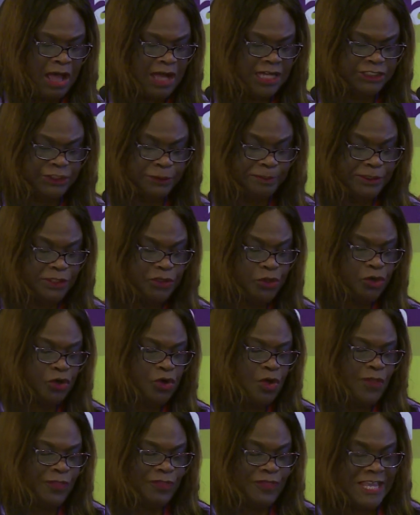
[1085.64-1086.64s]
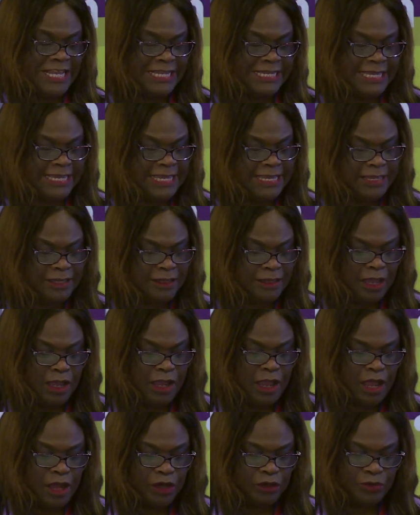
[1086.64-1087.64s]
entrepreneurial thinking,
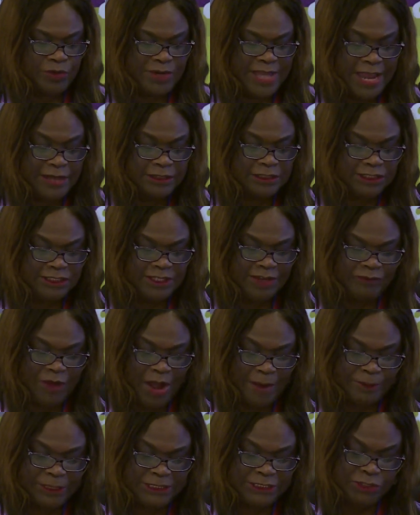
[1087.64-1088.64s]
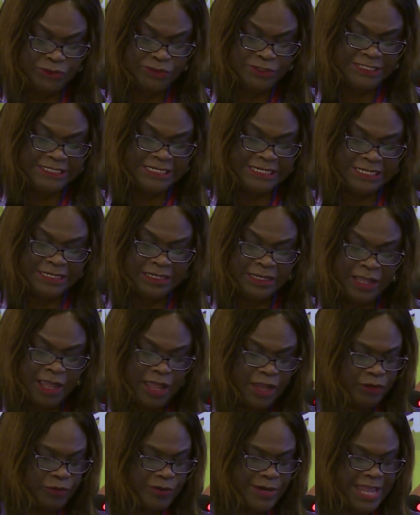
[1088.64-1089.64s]
creators of opportunity,
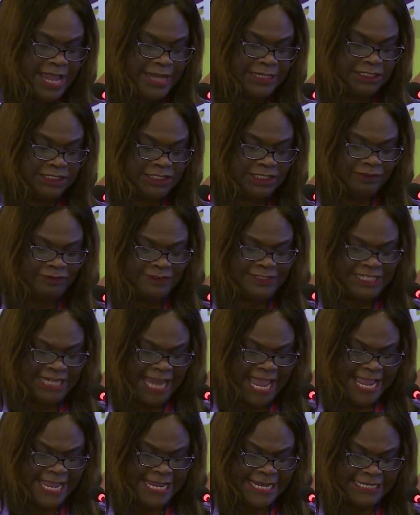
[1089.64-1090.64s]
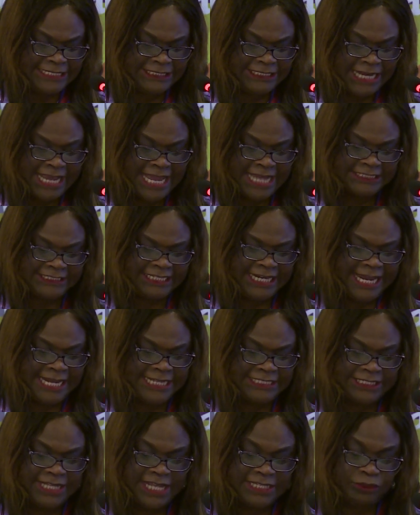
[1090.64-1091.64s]
creators of change,
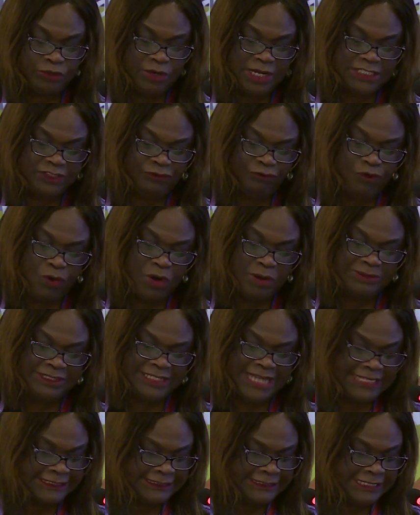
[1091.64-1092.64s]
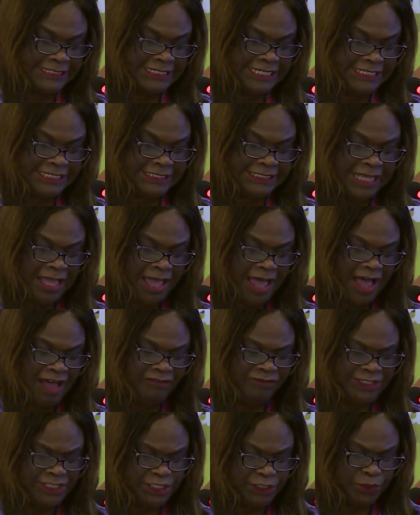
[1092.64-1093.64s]
change that transform destinies
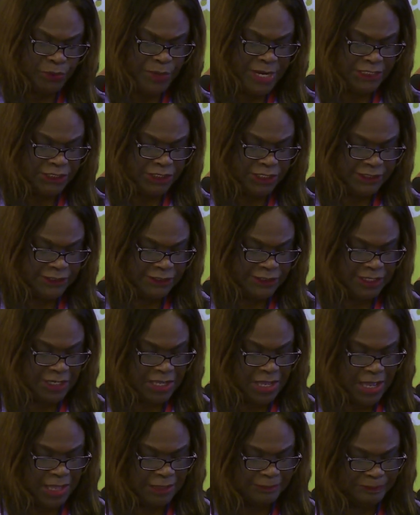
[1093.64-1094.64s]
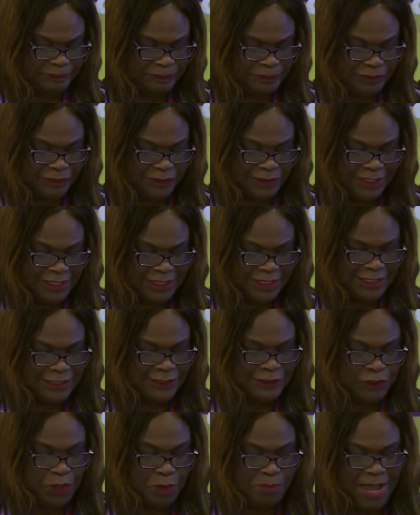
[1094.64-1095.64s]
of generations to come.
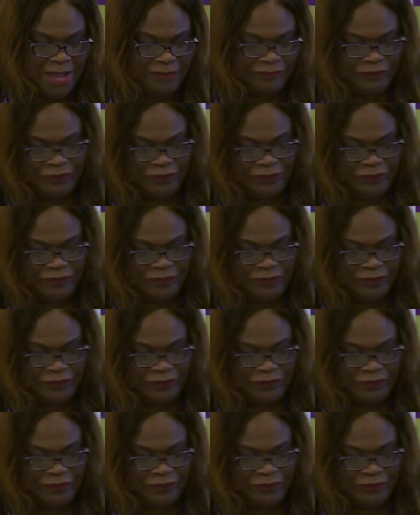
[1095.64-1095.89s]
So my